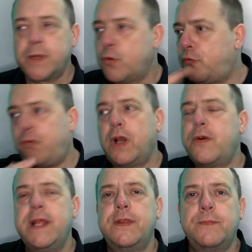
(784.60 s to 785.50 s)

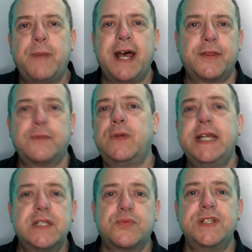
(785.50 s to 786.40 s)
Following the path of
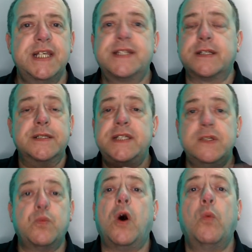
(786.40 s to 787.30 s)
least resistance
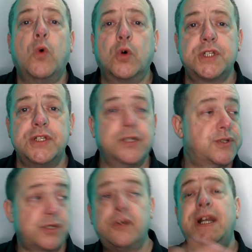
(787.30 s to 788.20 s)
is what water
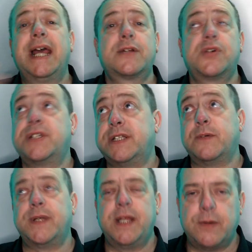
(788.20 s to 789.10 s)
does, or electricity
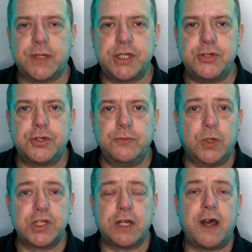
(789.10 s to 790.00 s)
when you
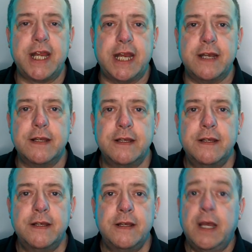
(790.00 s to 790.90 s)
watch lightning.
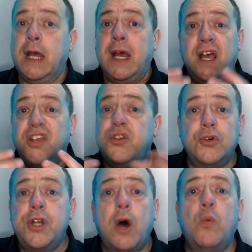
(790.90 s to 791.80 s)
You're
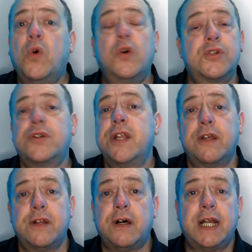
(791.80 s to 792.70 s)
not water and you're
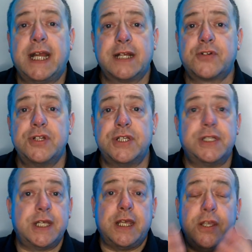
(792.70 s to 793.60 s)
not
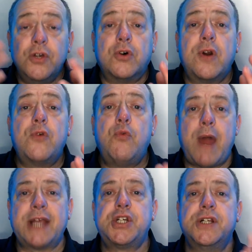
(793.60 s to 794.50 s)
electricity. You're a
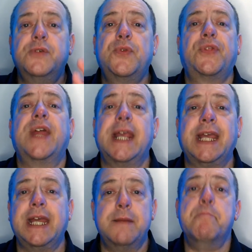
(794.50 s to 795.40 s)
rational
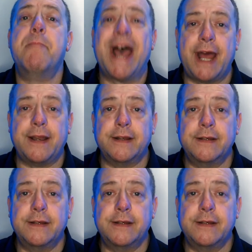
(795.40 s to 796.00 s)
thinking man